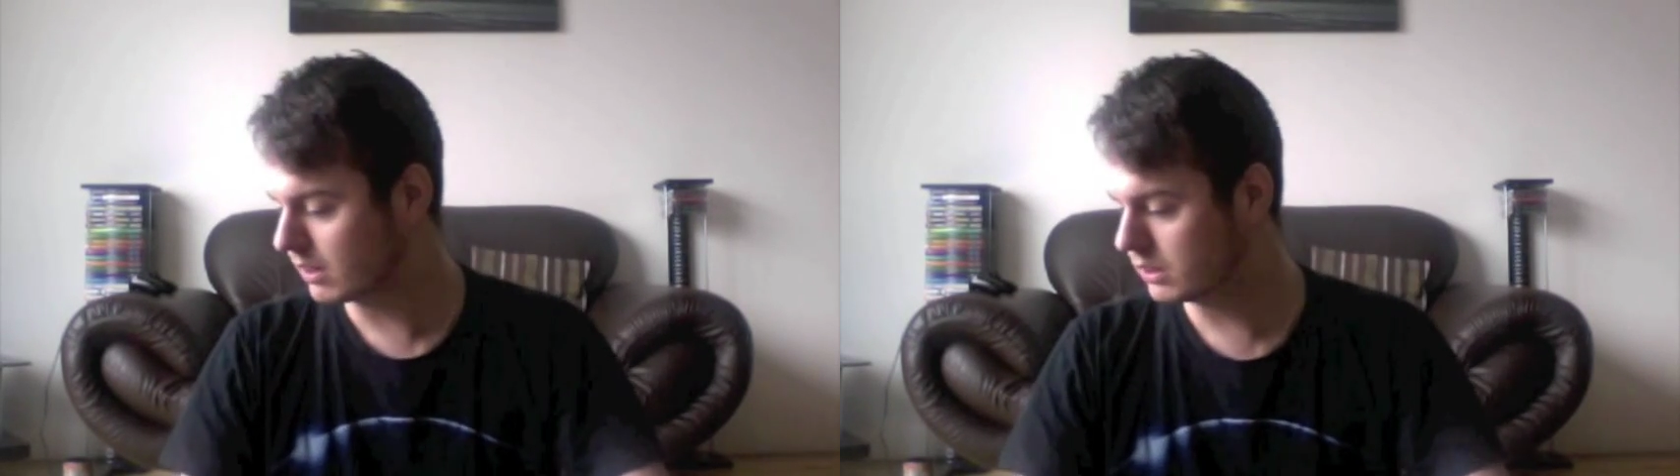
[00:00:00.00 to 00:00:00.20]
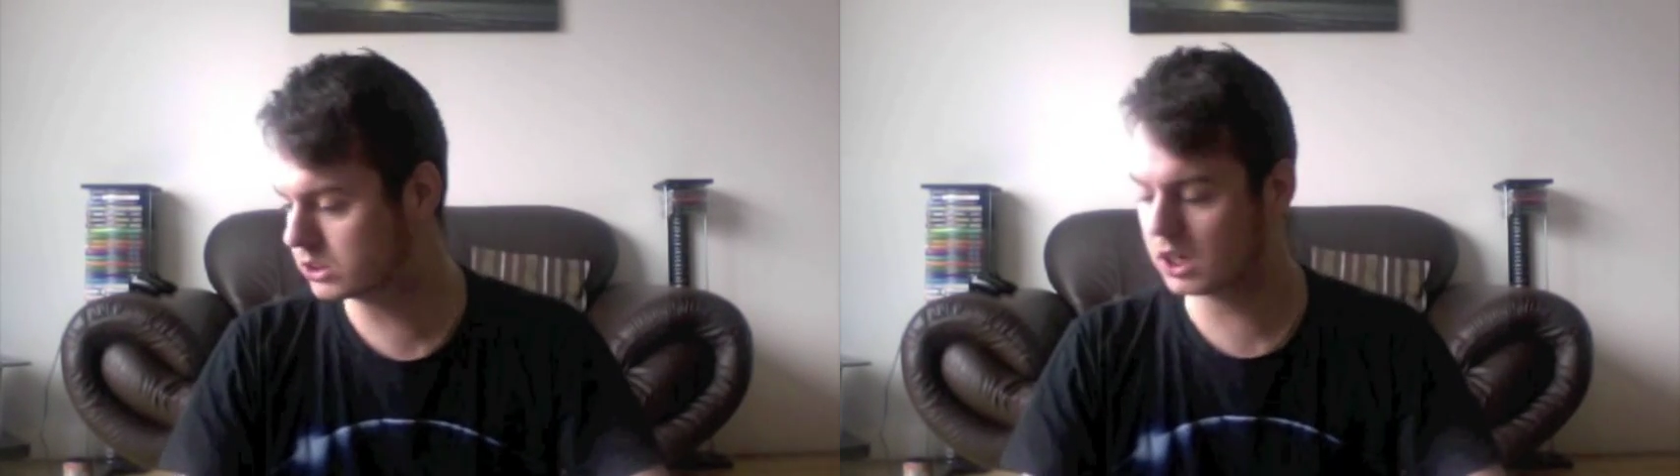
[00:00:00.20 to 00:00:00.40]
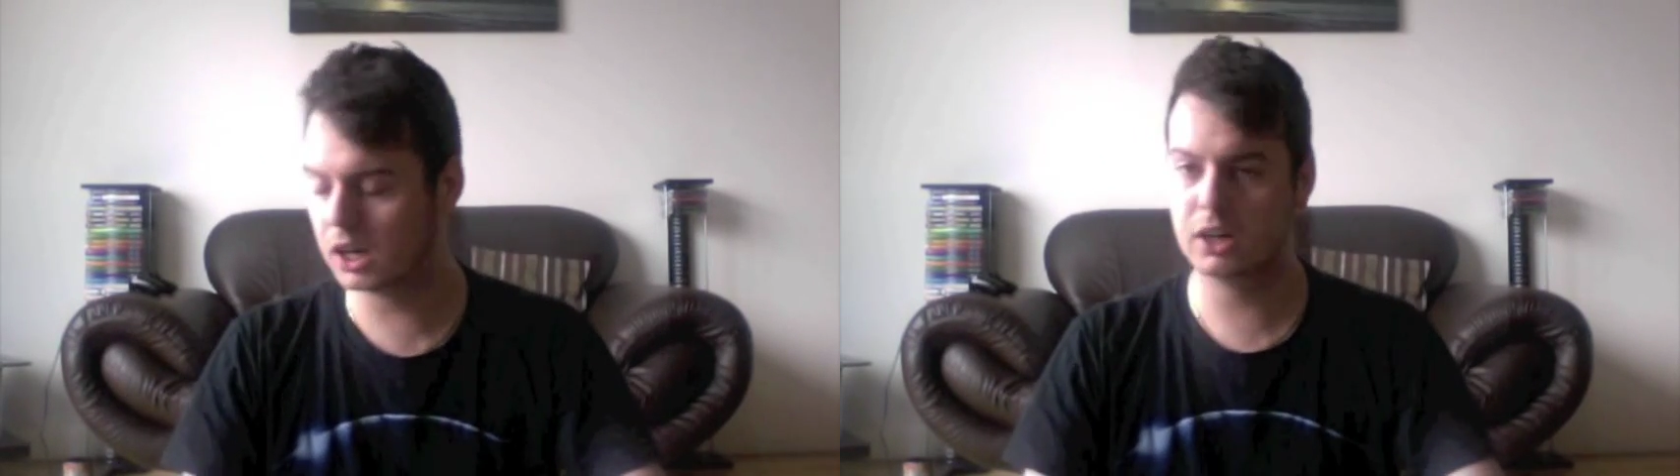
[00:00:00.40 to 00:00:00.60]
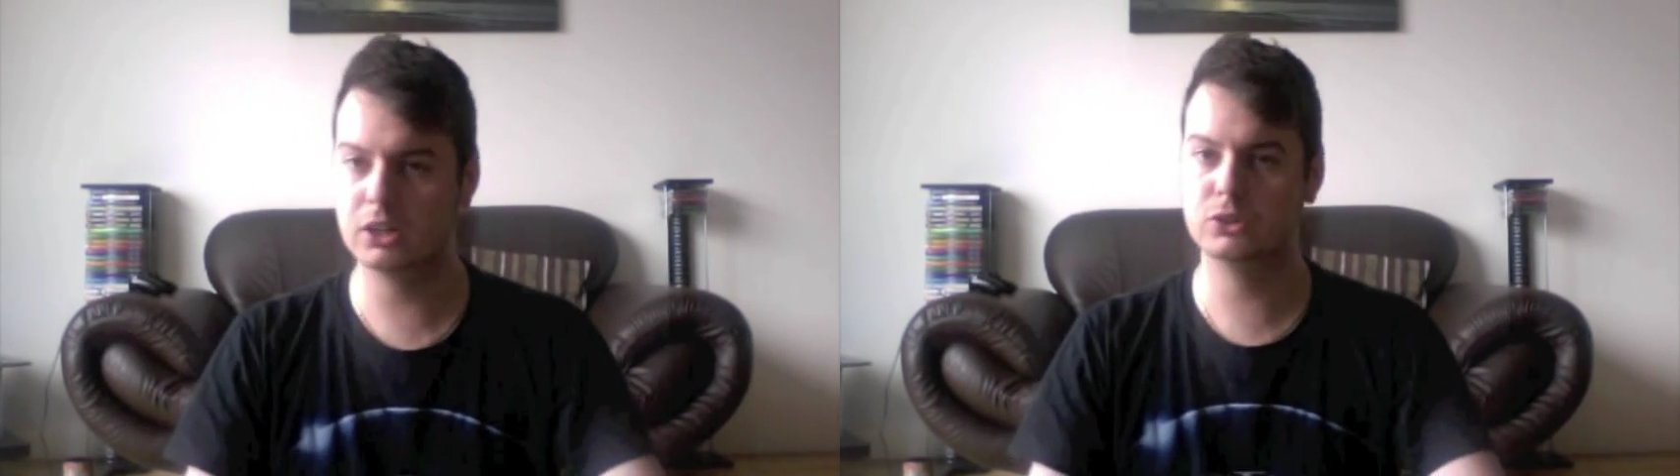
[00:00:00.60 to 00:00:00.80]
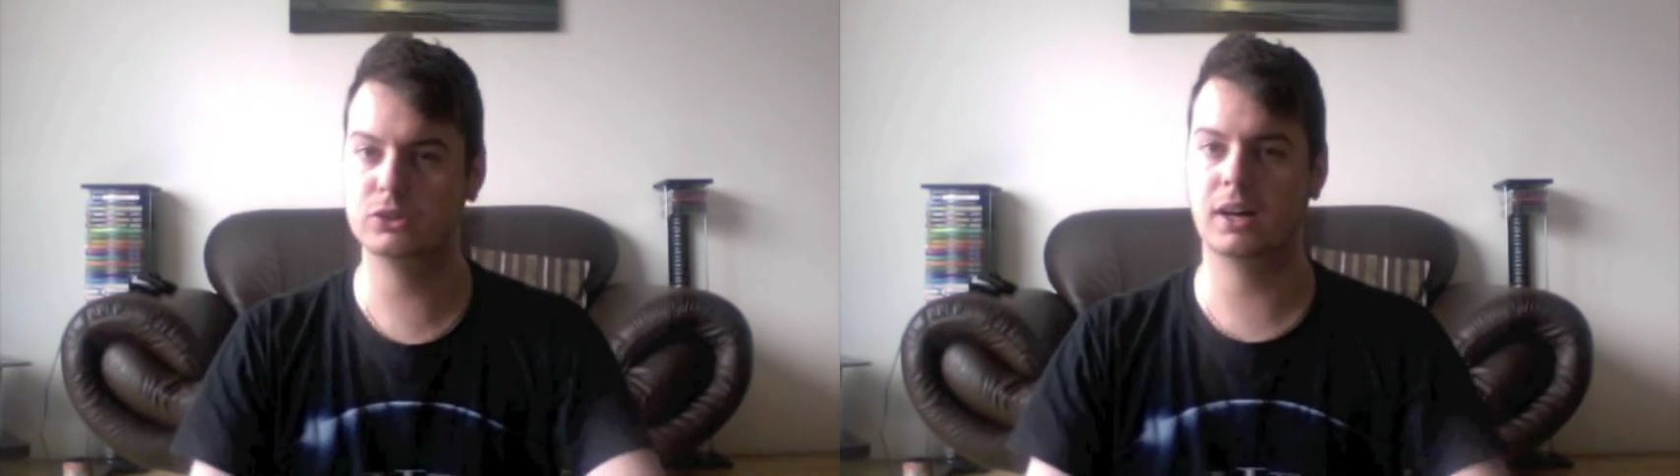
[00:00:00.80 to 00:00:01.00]

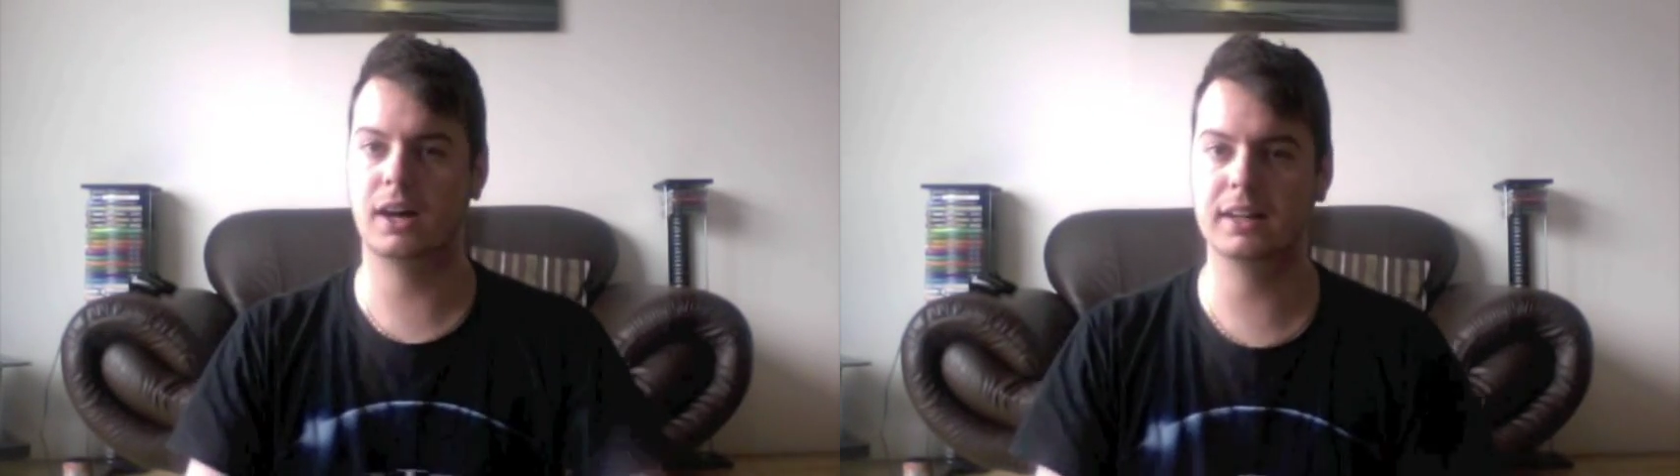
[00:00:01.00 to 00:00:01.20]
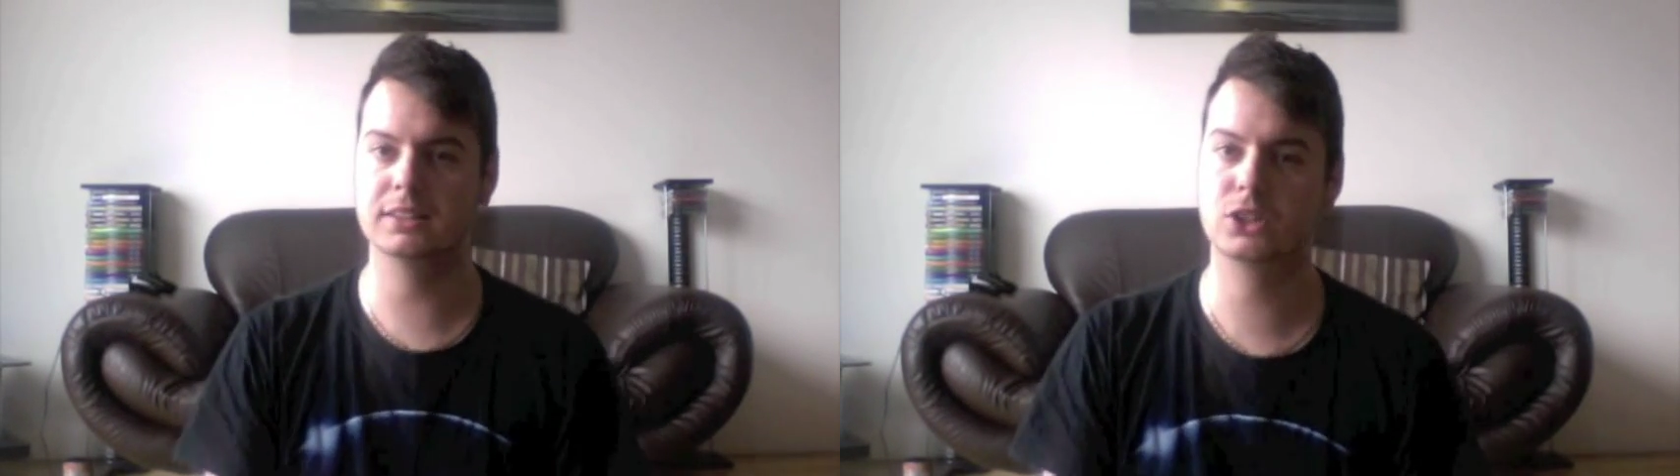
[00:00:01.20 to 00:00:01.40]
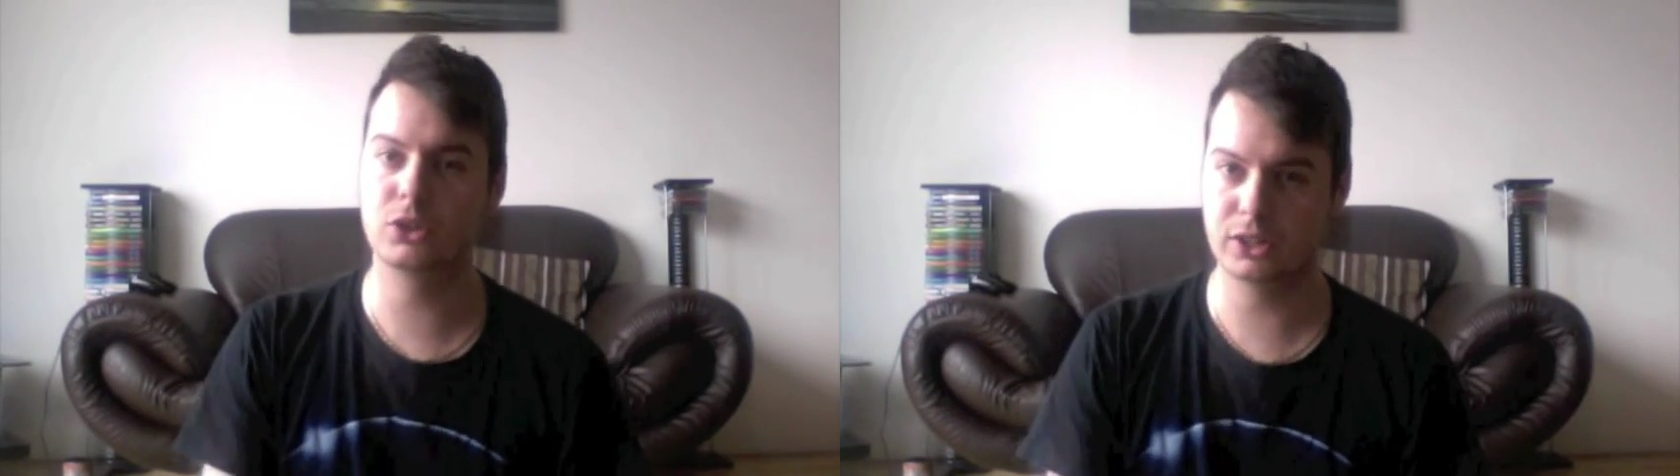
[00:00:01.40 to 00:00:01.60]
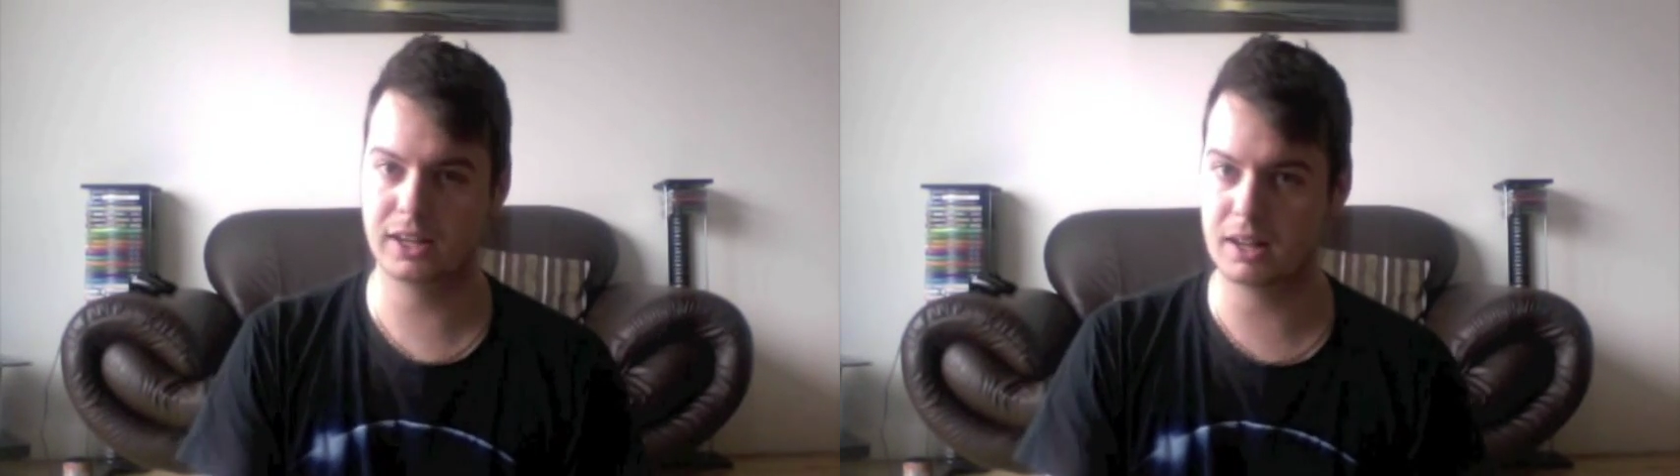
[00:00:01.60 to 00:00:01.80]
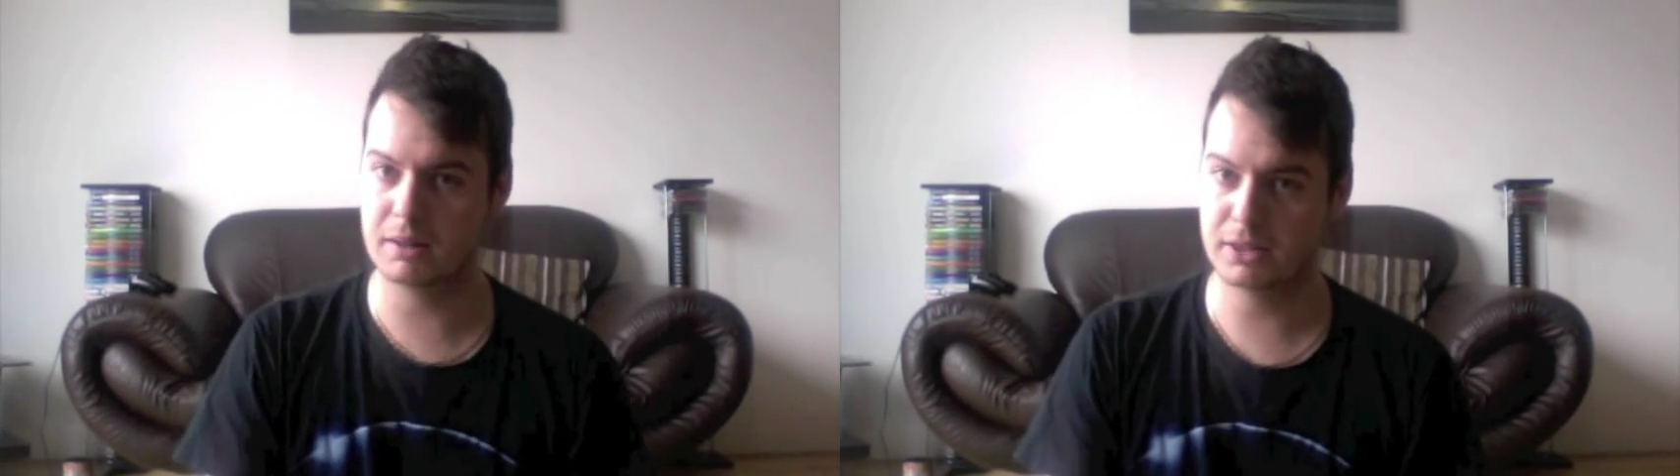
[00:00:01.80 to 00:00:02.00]
So I'll talk you a
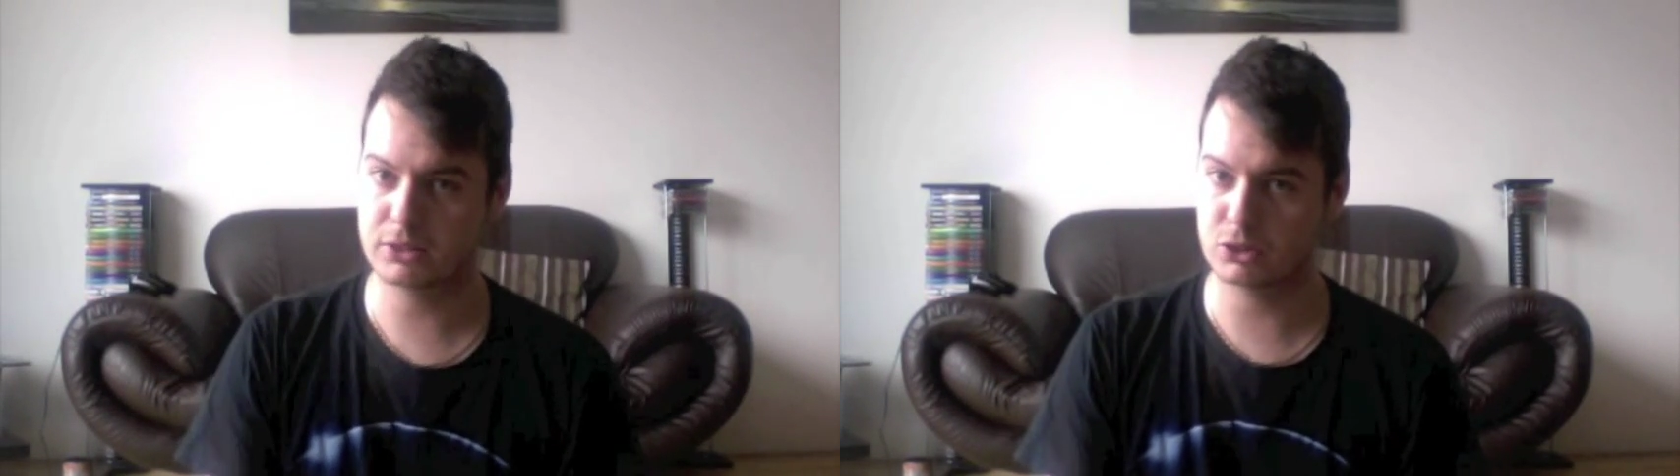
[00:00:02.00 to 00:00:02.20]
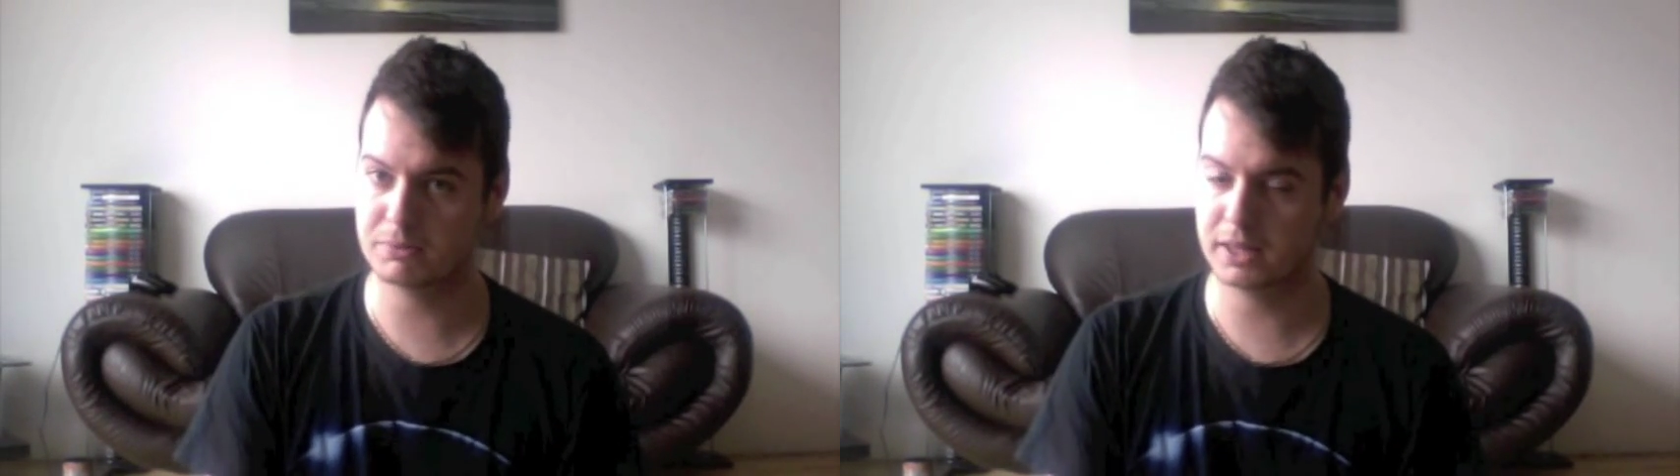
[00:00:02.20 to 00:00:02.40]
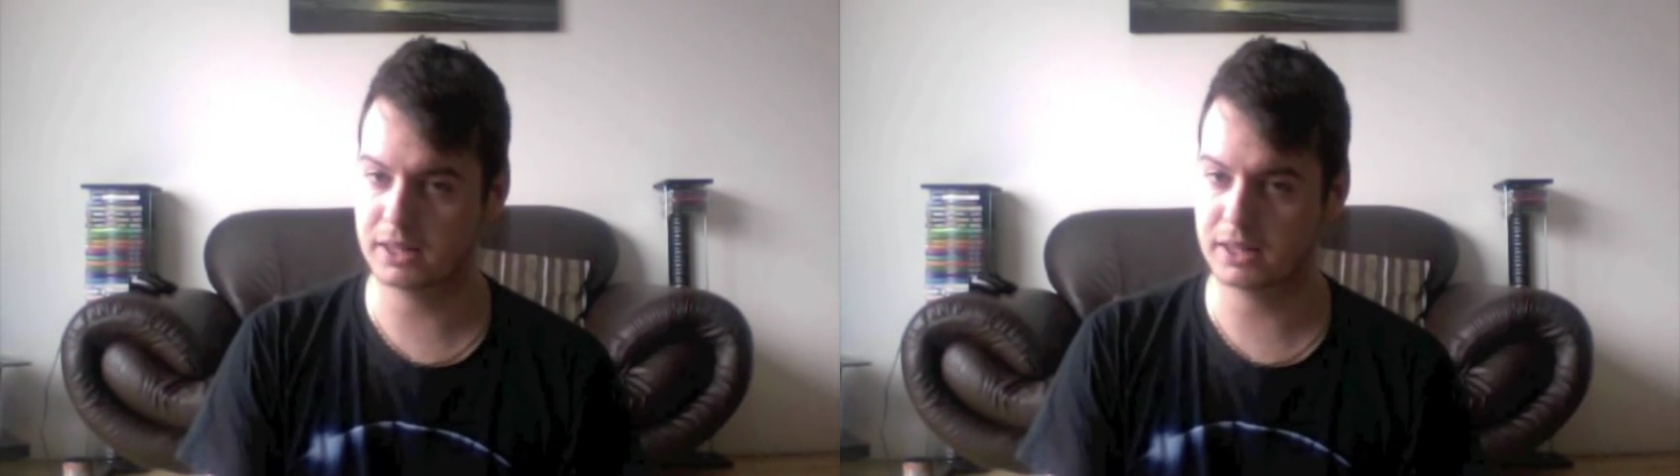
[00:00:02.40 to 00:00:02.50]
little bit through my